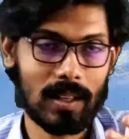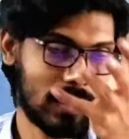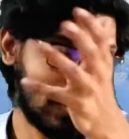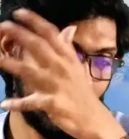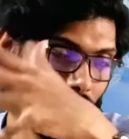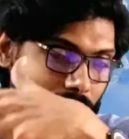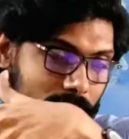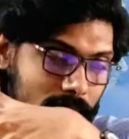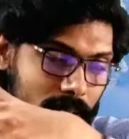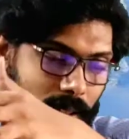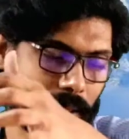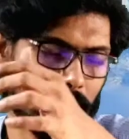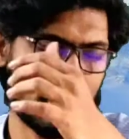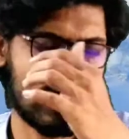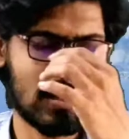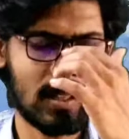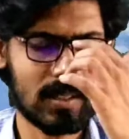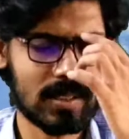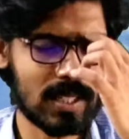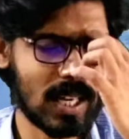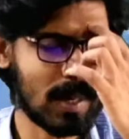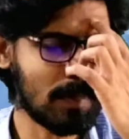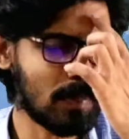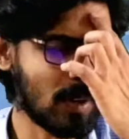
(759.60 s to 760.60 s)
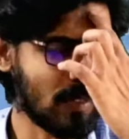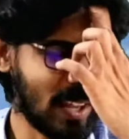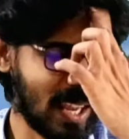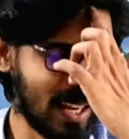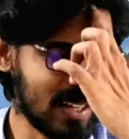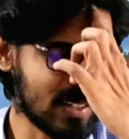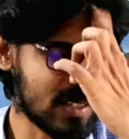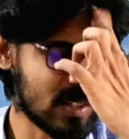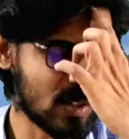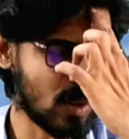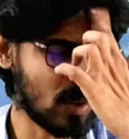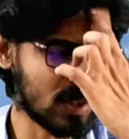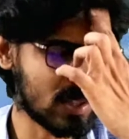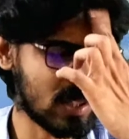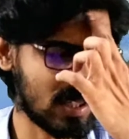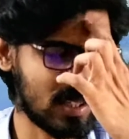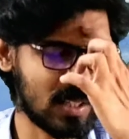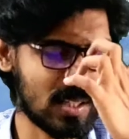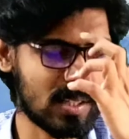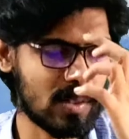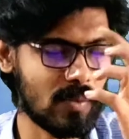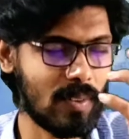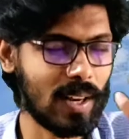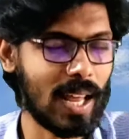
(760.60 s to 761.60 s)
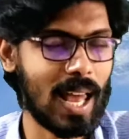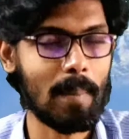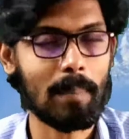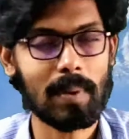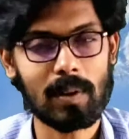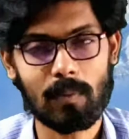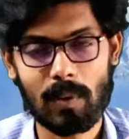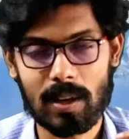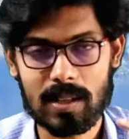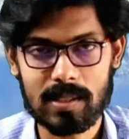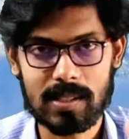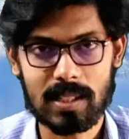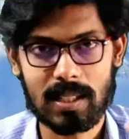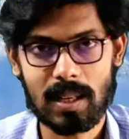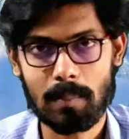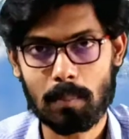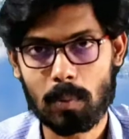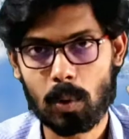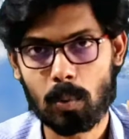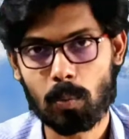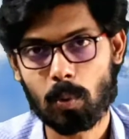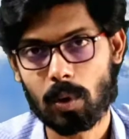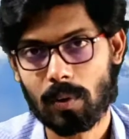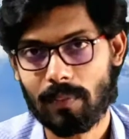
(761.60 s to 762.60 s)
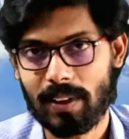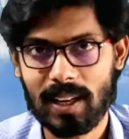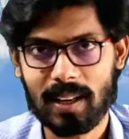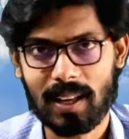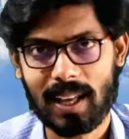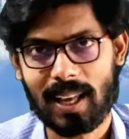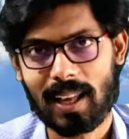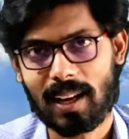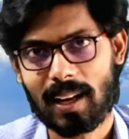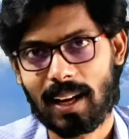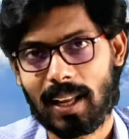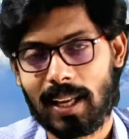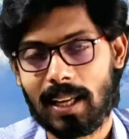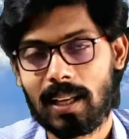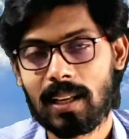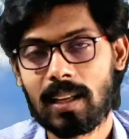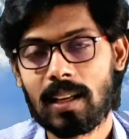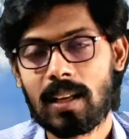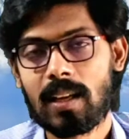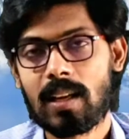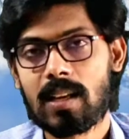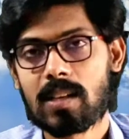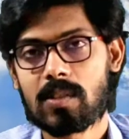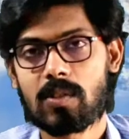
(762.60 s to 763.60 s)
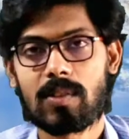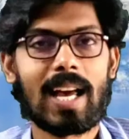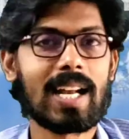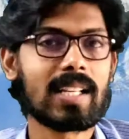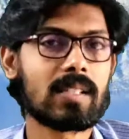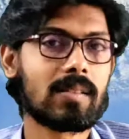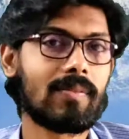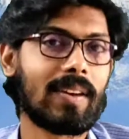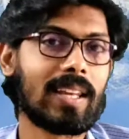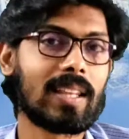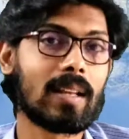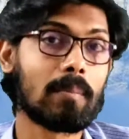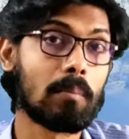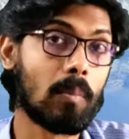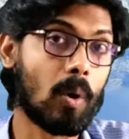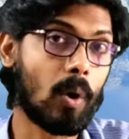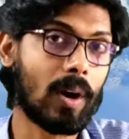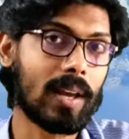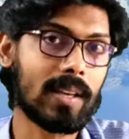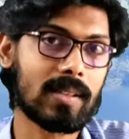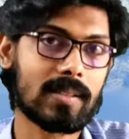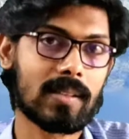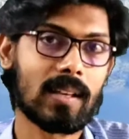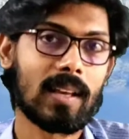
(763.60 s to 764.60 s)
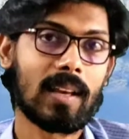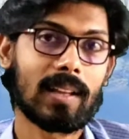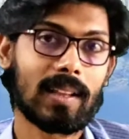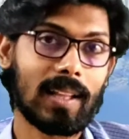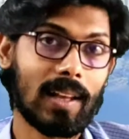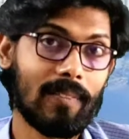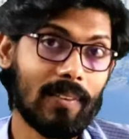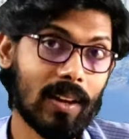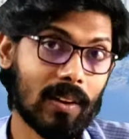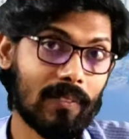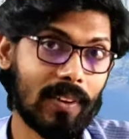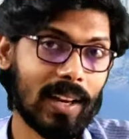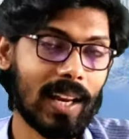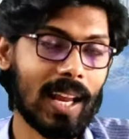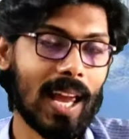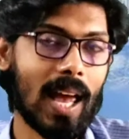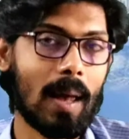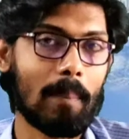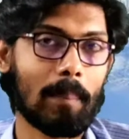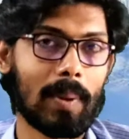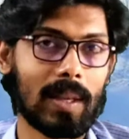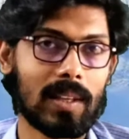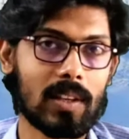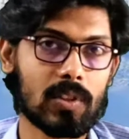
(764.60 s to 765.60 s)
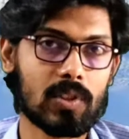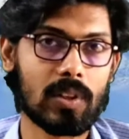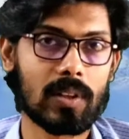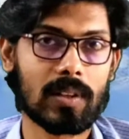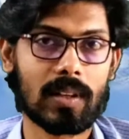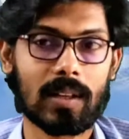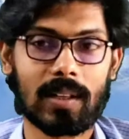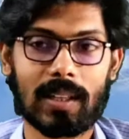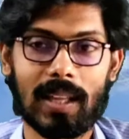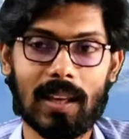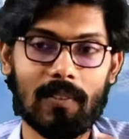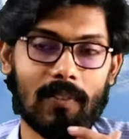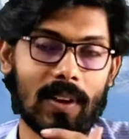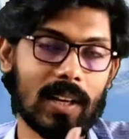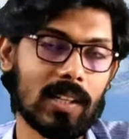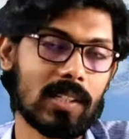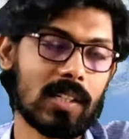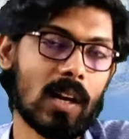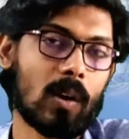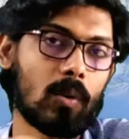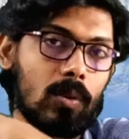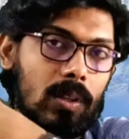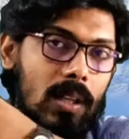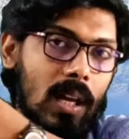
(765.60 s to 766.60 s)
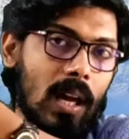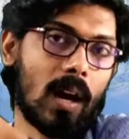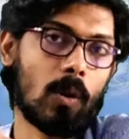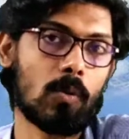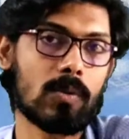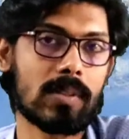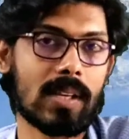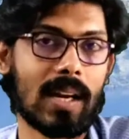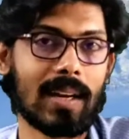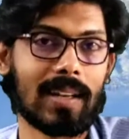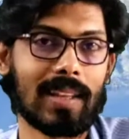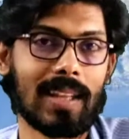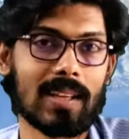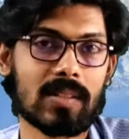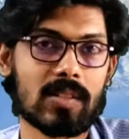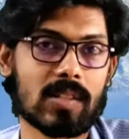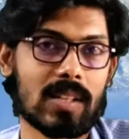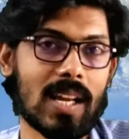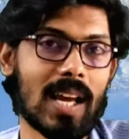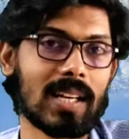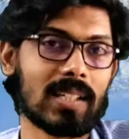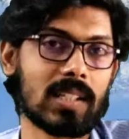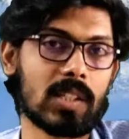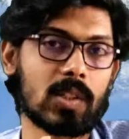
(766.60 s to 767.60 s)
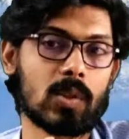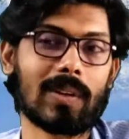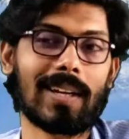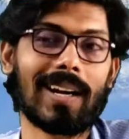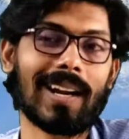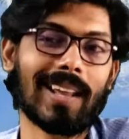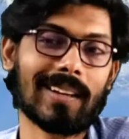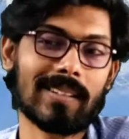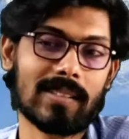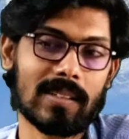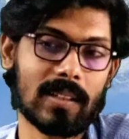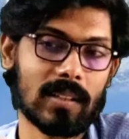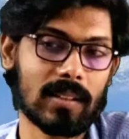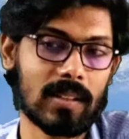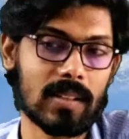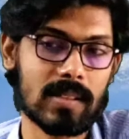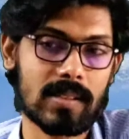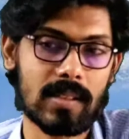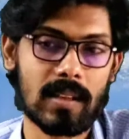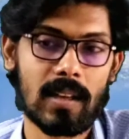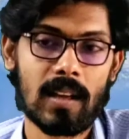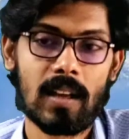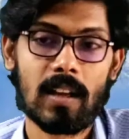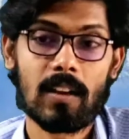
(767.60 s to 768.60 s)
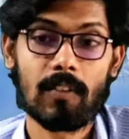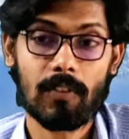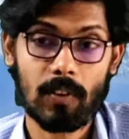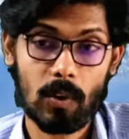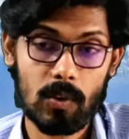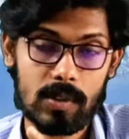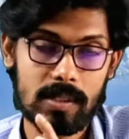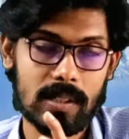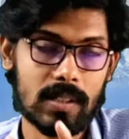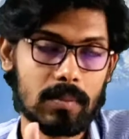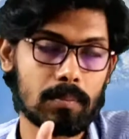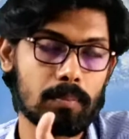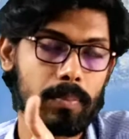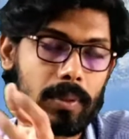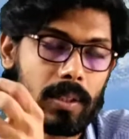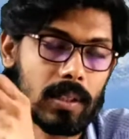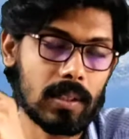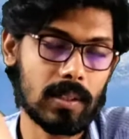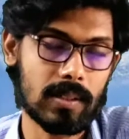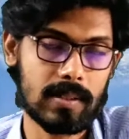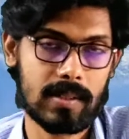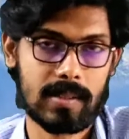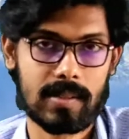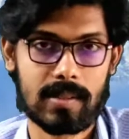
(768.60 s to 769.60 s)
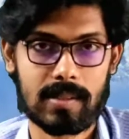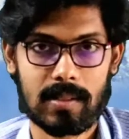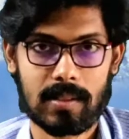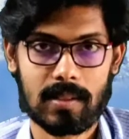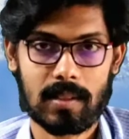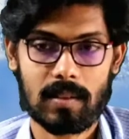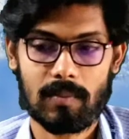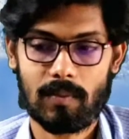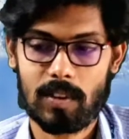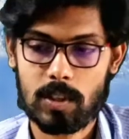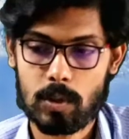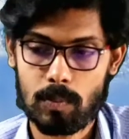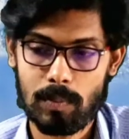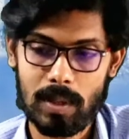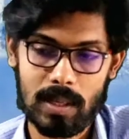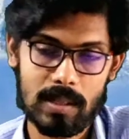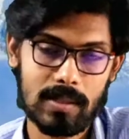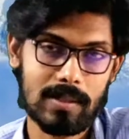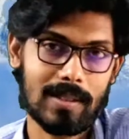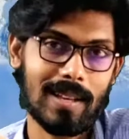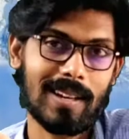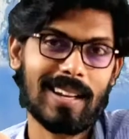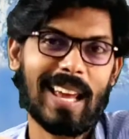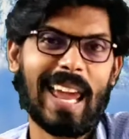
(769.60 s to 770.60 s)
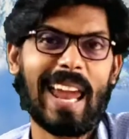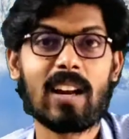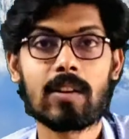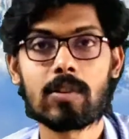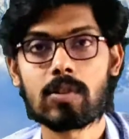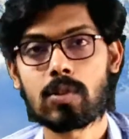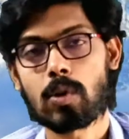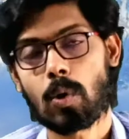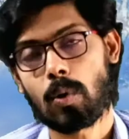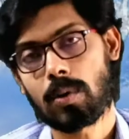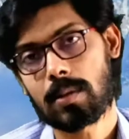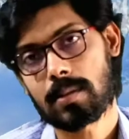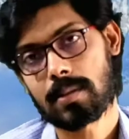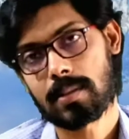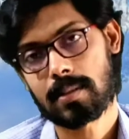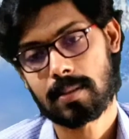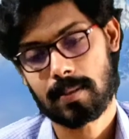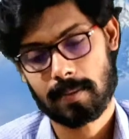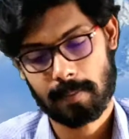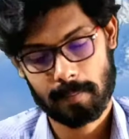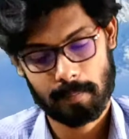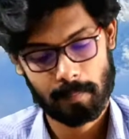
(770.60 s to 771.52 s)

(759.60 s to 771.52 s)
this type of hailstones, this will happen once in a blue moon, very rarely. So that's why the boys, they were very happy, the children. They went out the house and they started to collecting these frozen pearls, which means that hailstones.